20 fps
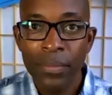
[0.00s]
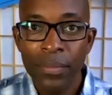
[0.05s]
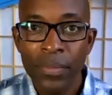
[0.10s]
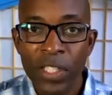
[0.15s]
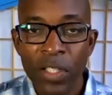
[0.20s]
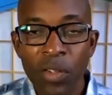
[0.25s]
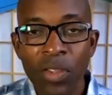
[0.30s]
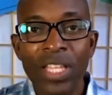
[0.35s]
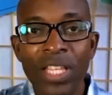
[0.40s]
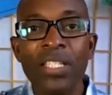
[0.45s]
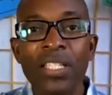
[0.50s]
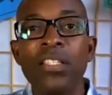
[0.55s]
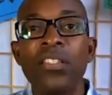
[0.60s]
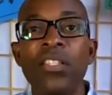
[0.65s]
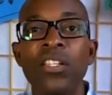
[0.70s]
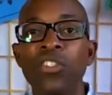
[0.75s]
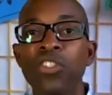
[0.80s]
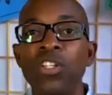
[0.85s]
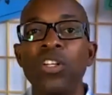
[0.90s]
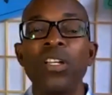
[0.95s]
So this is
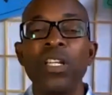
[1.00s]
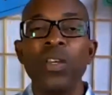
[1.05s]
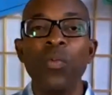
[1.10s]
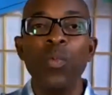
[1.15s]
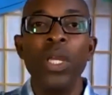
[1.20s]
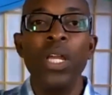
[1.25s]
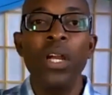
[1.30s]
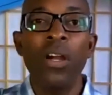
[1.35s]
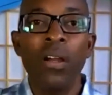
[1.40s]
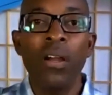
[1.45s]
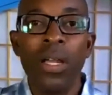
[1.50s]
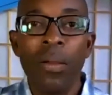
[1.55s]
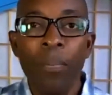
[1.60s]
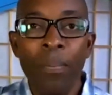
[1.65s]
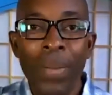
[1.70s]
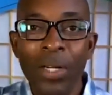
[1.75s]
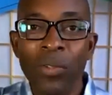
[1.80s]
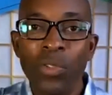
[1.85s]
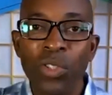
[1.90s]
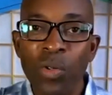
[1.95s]
a journey we are
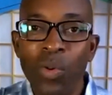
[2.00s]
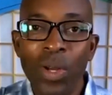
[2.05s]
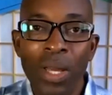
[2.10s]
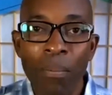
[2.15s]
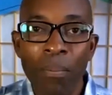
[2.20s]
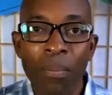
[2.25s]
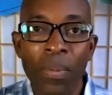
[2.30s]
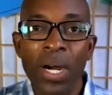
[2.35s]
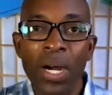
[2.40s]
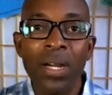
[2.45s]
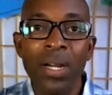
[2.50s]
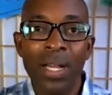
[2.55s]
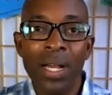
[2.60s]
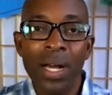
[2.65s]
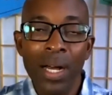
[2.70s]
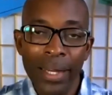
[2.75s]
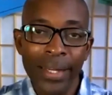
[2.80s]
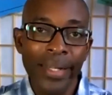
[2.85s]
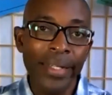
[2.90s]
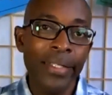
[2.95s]
about to embark
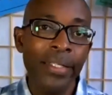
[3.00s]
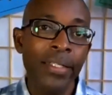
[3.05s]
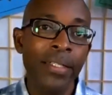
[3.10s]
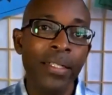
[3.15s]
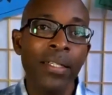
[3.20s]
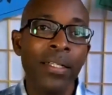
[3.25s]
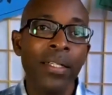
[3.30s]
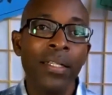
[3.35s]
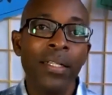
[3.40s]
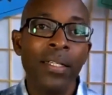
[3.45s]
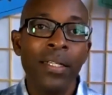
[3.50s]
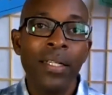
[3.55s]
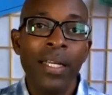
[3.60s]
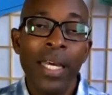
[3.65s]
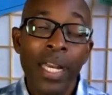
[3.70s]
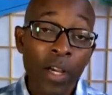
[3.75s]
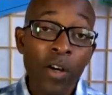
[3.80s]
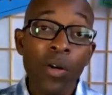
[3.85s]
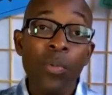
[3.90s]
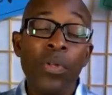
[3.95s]
on.
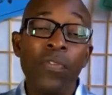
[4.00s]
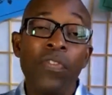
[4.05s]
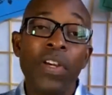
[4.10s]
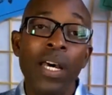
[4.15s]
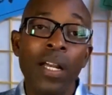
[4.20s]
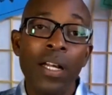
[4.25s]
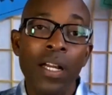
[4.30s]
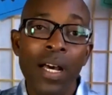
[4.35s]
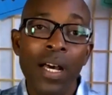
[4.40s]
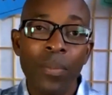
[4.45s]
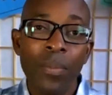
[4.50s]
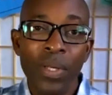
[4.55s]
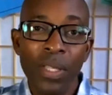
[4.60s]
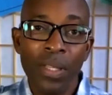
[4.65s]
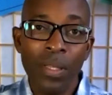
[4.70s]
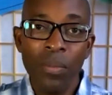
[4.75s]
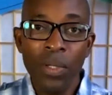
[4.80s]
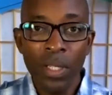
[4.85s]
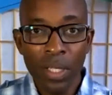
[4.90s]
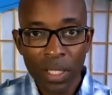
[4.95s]
And I hope you've got a copy of
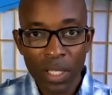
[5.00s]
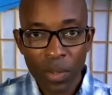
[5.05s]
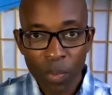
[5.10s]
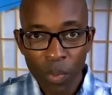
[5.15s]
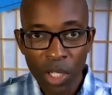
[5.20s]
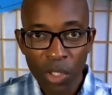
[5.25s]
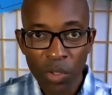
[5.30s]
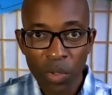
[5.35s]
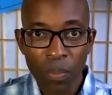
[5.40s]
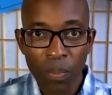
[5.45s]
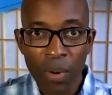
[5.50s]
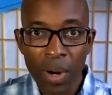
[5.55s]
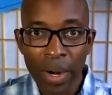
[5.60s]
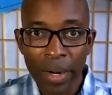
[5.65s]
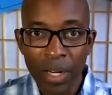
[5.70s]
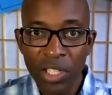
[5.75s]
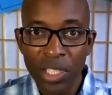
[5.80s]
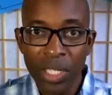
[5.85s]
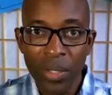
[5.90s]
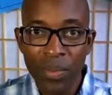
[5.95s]
the book, Spiritual
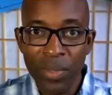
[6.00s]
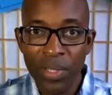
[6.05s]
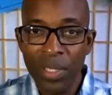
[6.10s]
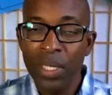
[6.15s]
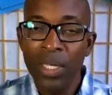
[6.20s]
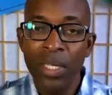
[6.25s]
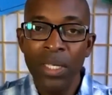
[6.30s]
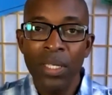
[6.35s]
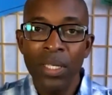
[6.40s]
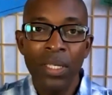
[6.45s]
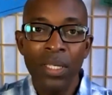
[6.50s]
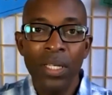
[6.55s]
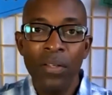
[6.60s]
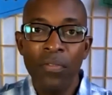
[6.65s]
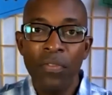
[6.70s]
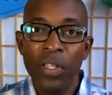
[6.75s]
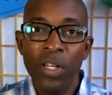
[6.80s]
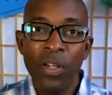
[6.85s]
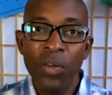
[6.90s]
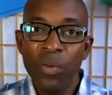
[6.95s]
Partnerships.
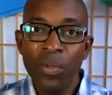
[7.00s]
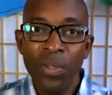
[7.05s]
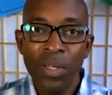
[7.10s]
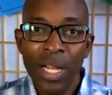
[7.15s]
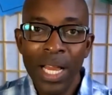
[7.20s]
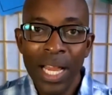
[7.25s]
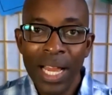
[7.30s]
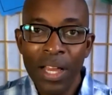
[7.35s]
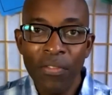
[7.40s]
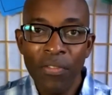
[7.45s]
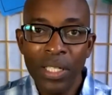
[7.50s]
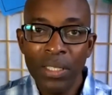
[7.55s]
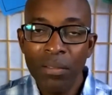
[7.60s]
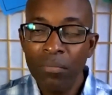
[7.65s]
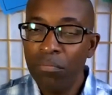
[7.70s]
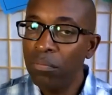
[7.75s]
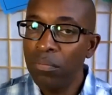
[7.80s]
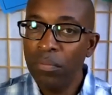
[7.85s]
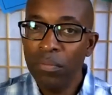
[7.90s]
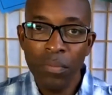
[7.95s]
If you don't have it,
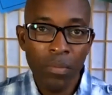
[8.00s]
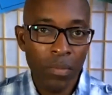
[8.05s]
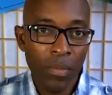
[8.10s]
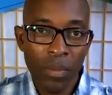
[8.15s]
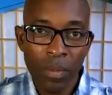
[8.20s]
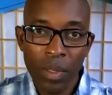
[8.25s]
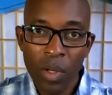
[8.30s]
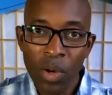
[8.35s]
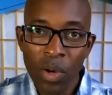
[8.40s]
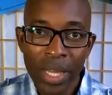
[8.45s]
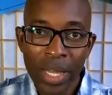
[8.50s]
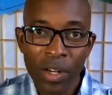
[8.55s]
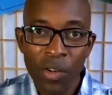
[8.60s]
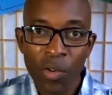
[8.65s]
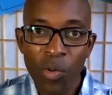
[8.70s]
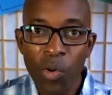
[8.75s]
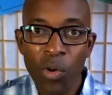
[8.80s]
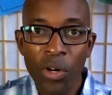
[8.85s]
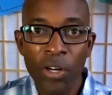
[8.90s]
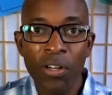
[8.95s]
go ahead and
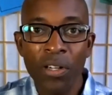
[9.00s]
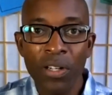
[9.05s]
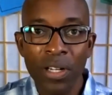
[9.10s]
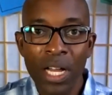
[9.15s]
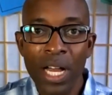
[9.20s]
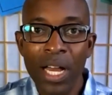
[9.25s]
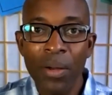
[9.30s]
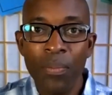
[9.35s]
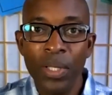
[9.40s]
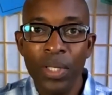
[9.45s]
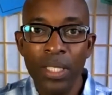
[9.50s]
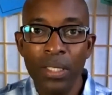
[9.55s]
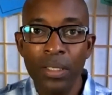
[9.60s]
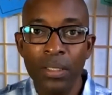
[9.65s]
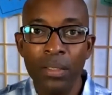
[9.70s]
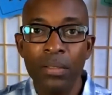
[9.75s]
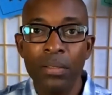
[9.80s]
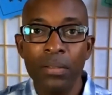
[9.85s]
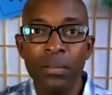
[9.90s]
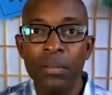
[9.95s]
order a copy.
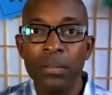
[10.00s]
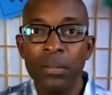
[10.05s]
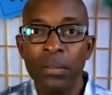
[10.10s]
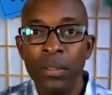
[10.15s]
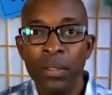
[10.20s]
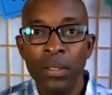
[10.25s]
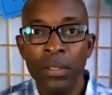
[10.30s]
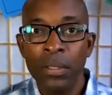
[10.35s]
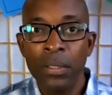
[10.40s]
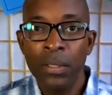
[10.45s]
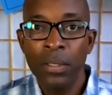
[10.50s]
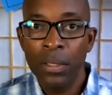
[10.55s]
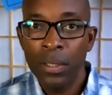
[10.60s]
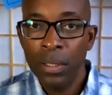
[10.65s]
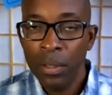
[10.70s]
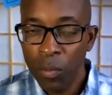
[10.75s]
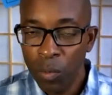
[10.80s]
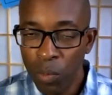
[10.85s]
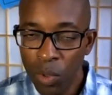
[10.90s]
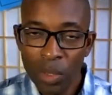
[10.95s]

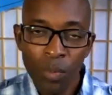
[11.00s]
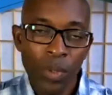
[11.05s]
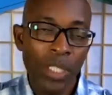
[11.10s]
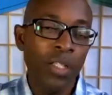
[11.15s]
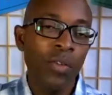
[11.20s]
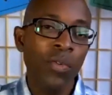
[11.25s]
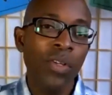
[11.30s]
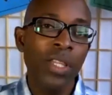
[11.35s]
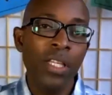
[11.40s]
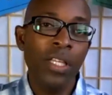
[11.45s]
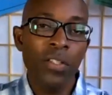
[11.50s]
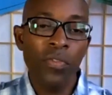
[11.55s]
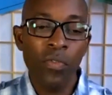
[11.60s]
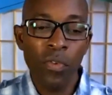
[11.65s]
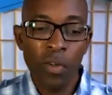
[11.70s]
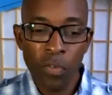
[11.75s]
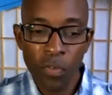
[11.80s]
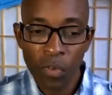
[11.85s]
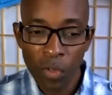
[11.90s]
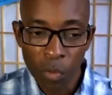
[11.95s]
We'll be doing this
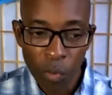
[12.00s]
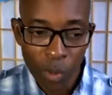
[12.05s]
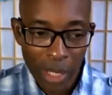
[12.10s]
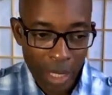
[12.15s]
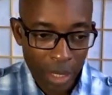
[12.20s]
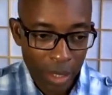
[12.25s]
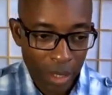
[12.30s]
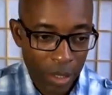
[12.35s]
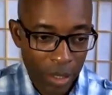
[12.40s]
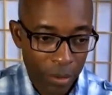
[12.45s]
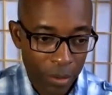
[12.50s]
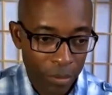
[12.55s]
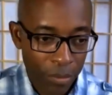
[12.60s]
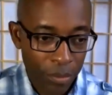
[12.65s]
for a few weeks.